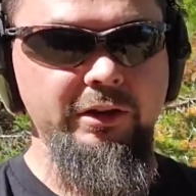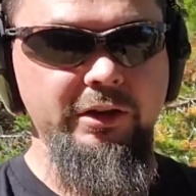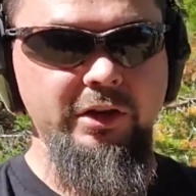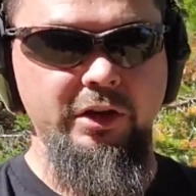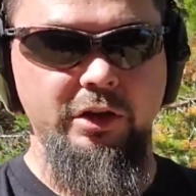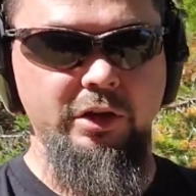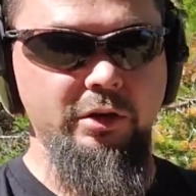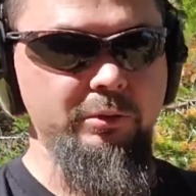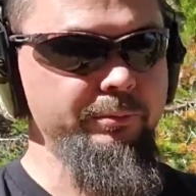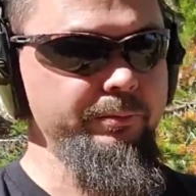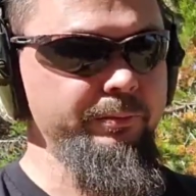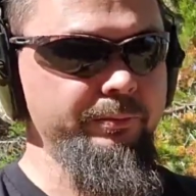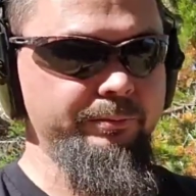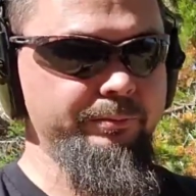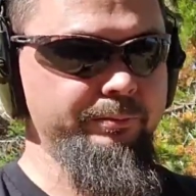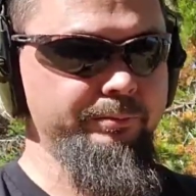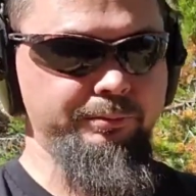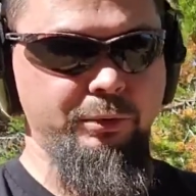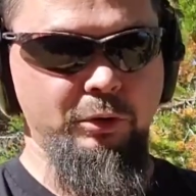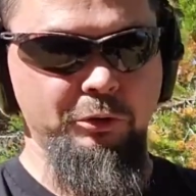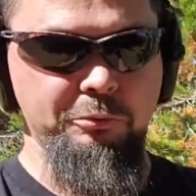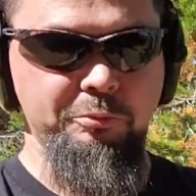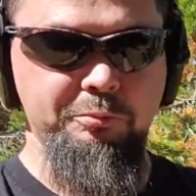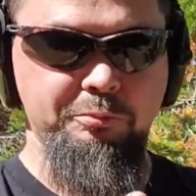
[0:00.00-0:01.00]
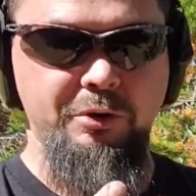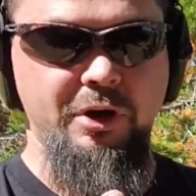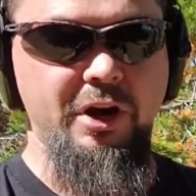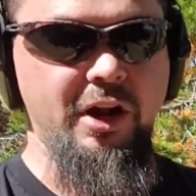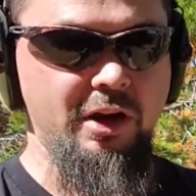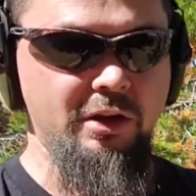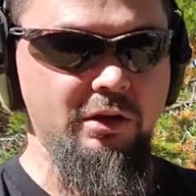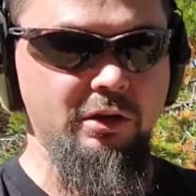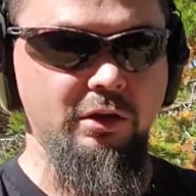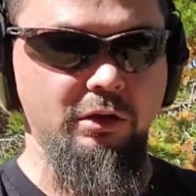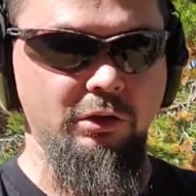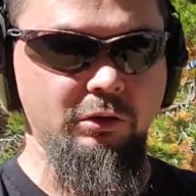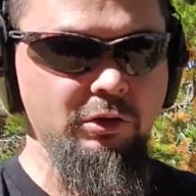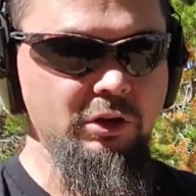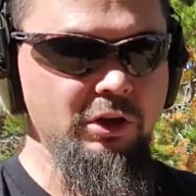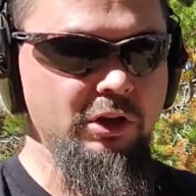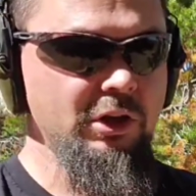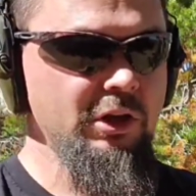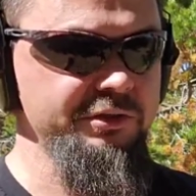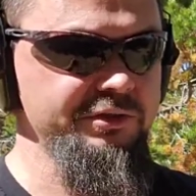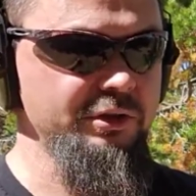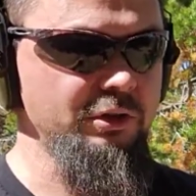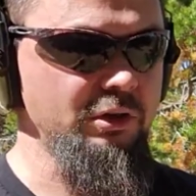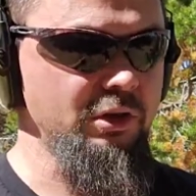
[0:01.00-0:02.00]
They're both brand new.
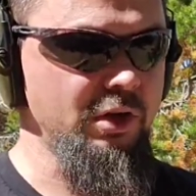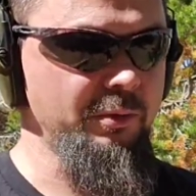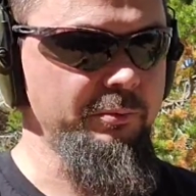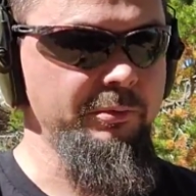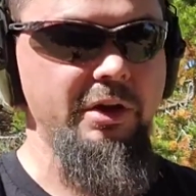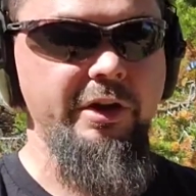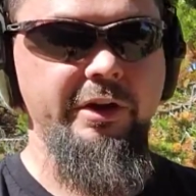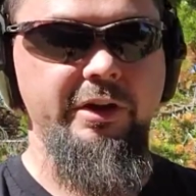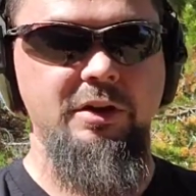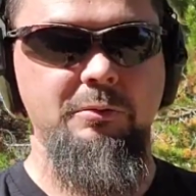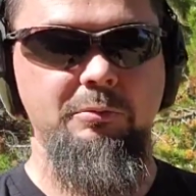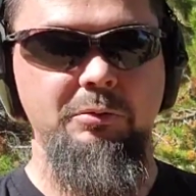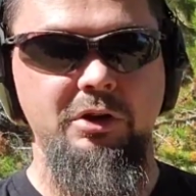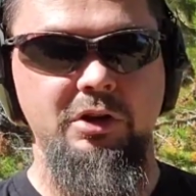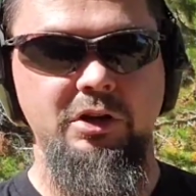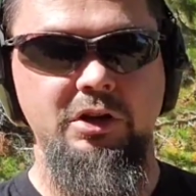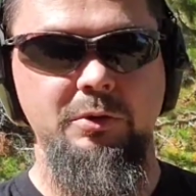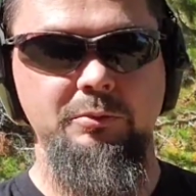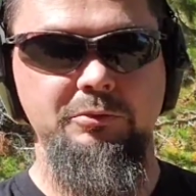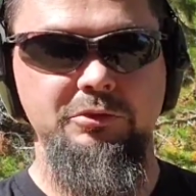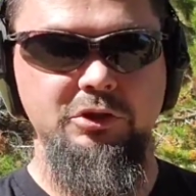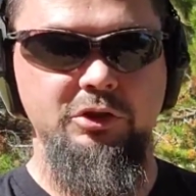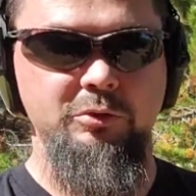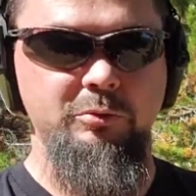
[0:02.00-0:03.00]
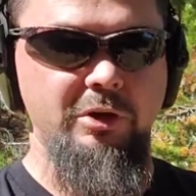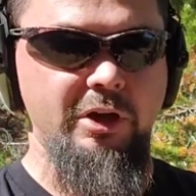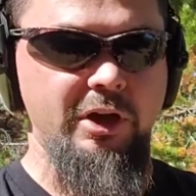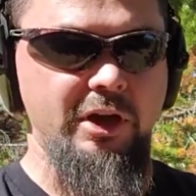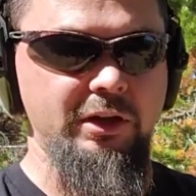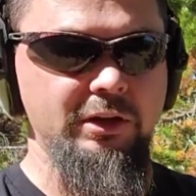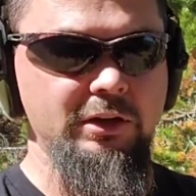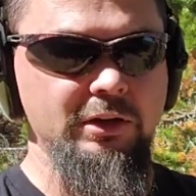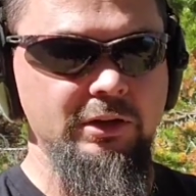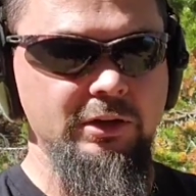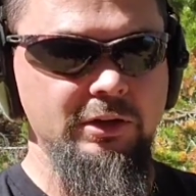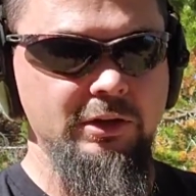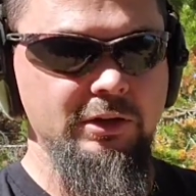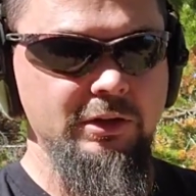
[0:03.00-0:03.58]
So I'm not going to beat it up too bad.